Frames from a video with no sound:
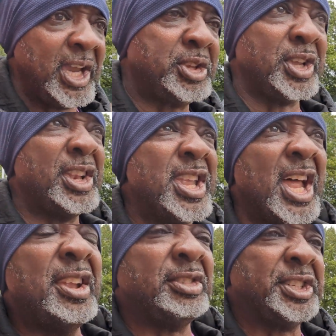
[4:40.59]

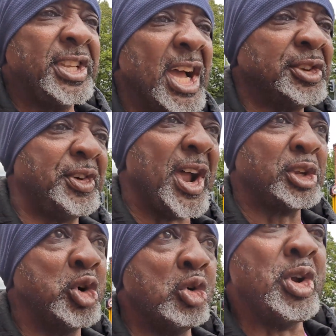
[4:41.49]
I've never seen Nigel
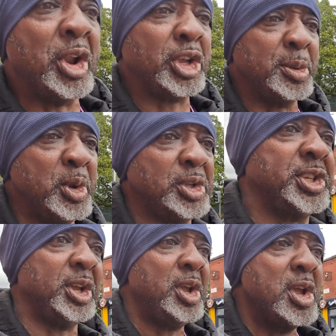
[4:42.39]
Farage go around a
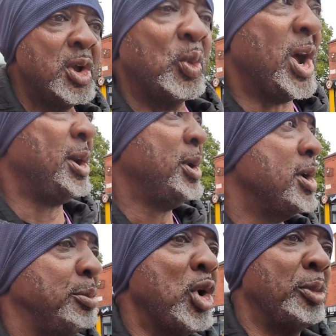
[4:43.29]
community where
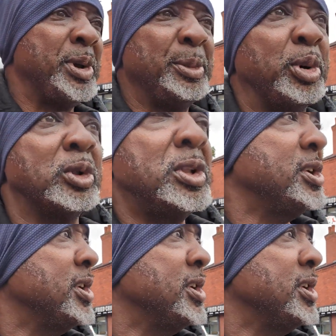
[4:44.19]
poor people